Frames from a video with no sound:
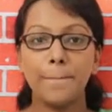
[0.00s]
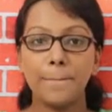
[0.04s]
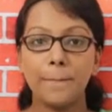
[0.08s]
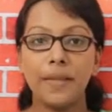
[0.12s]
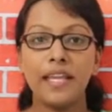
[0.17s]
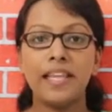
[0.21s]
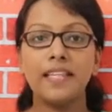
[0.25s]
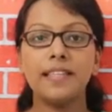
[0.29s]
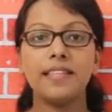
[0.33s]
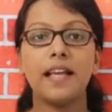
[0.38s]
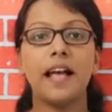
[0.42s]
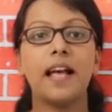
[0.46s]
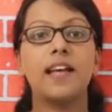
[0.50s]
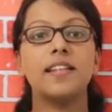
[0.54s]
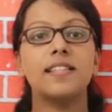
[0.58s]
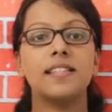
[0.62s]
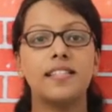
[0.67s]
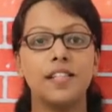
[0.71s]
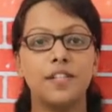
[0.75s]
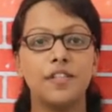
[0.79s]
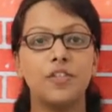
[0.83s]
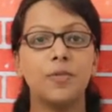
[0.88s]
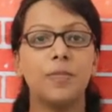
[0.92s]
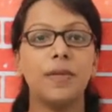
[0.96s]
meet are
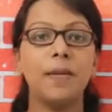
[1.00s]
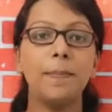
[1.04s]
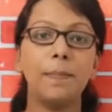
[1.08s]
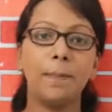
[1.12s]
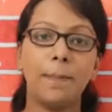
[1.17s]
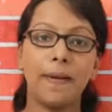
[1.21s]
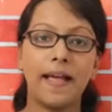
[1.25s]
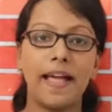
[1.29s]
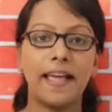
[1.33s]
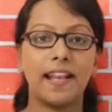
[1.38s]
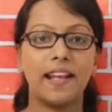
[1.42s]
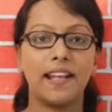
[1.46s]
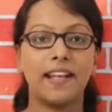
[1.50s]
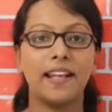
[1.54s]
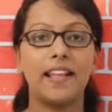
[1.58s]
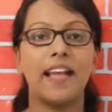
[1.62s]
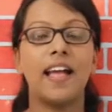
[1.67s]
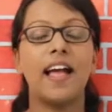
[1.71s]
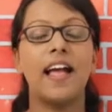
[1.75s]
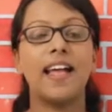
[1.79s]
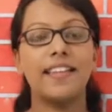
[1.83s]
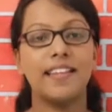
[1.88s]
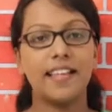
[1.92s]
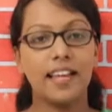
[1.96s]
said to be parallel
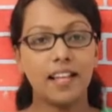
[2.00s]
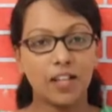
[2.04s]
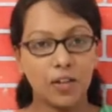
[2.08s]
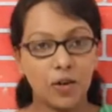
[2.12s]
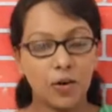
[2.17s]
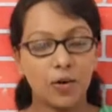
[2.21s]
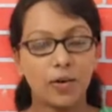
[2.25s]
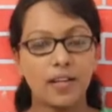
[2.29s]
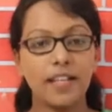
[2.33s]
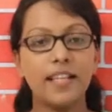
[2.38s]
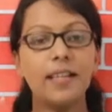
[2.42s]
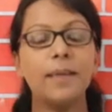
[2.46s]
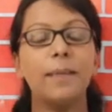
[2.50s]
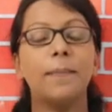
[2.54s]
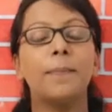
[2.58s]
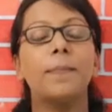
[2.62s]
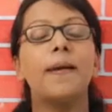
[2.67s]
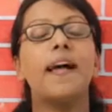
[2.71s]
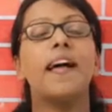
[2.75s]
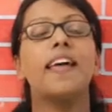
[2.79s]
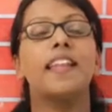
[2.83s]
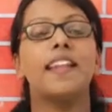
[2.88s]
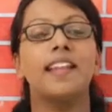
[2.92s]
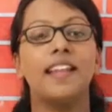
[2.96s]
and are called
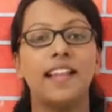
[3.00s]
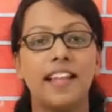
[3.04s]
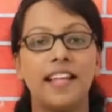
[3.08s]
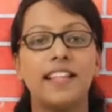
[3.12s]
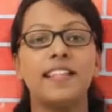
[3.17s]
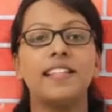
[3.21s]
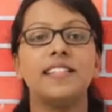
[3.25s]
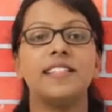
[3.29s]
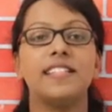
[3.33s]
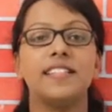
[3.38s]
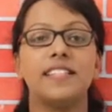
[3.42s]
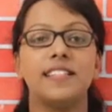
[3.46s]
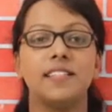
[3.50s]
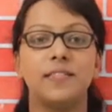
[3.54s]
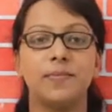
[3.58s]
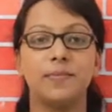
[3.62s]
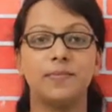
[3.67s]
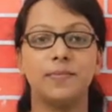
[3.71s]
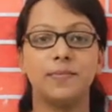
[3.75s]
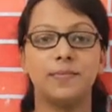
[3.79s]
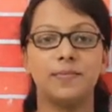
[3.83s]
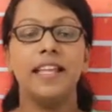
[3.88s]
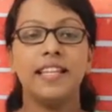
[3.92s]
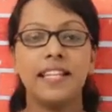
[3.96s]
parallel lines.
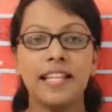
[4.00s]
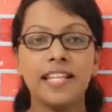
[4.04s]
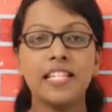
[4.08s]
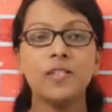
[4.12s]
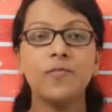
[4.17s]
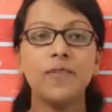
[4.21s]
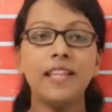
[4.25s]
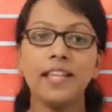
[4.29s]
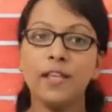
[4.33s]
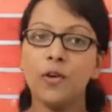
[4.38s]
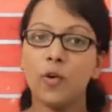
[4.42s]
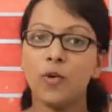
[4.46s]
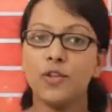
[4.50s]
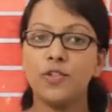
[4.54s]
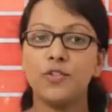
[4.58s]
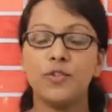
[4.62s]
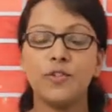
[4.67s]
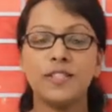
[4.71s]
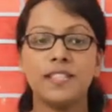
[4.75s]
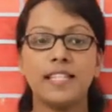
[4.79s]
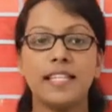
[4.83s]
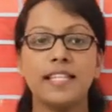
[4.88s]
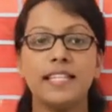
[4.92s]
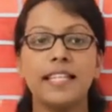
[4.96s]
Next we are going
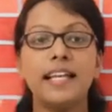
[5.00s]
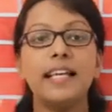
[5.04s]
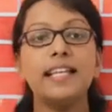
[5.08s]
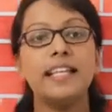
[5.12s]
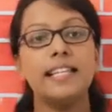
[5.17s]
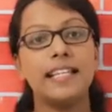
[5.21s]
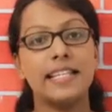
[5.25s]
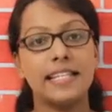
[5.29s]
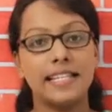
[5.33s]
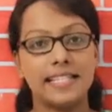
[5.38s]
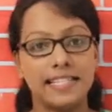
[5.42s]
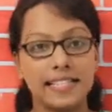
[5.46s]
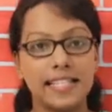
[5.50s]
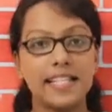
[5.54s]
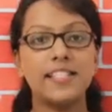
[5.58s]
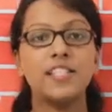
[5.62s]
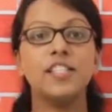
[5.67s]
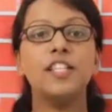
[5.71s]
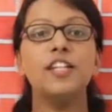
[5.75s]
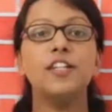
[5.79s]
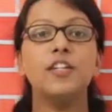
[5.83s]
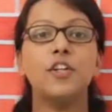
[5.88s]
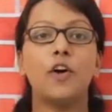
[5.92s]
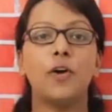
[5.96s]
to see the
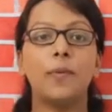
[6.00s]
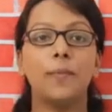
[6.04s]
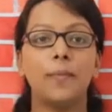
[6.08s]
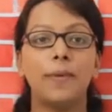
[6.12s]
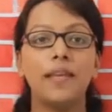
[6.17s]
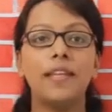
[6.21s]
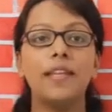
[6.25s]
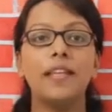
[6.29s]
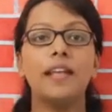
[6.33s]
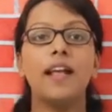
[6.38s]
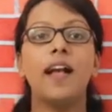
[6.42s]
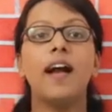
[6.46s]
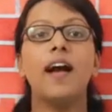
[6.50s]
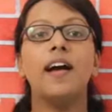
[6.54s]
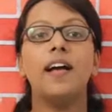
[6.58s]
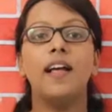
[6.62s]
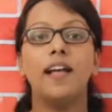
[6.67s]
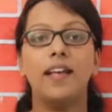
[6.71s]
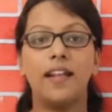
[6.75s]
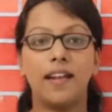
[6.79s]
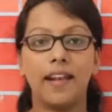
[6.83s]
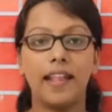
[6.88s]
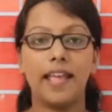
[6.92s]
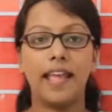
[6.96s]
sixth topic,
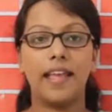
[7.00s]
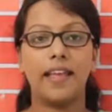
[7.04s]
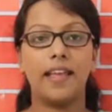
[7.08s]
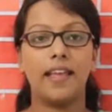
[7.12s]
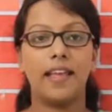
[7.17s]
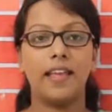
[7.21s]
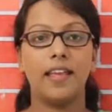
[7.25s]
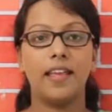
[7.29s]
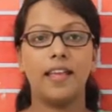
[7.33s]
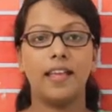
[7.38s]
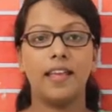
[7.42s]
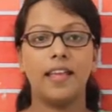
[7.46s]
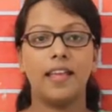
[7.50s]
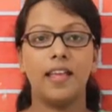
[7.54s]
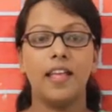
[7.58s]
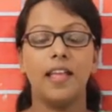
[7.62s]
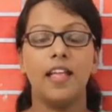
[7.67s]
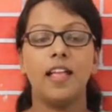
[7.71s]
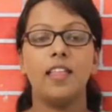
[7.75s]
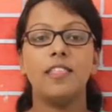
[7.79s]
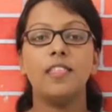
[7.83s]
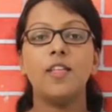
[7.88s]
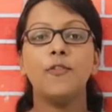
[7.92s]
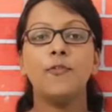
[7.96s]
ray.
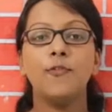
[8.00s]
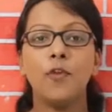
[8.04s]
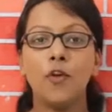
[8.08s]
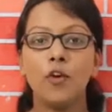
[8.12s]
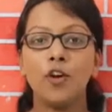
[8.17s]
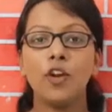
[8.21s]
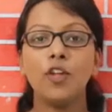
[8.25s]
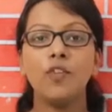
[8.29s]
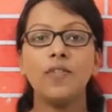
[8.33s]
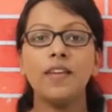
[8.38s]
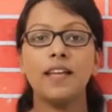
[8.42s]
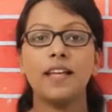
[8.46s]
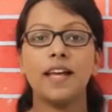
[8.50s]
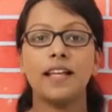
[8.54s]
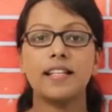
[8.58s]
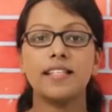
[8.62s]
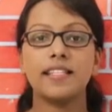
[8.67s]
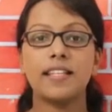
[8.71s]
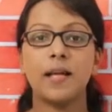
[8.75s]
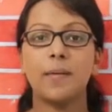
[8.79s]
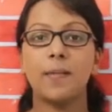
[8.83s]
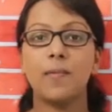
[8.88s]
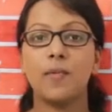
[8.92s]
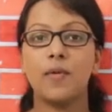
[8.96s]
The following are
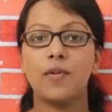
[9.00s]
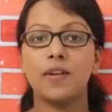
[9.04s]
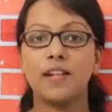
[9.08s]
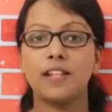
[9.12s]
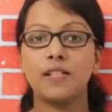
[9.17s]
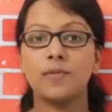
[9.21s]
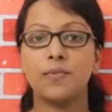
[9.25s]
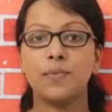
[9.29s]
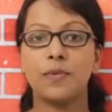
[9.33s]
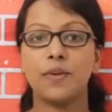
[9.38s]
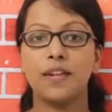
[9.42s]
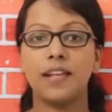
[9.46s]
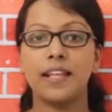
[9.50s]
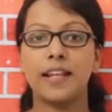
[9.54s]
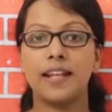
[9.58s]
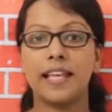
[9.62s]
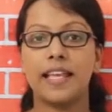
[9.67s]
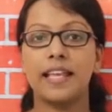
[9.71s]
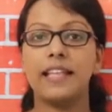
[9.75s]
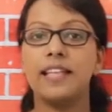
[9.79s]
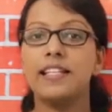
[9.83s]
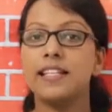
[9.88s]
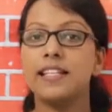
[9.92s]
some models for a ray.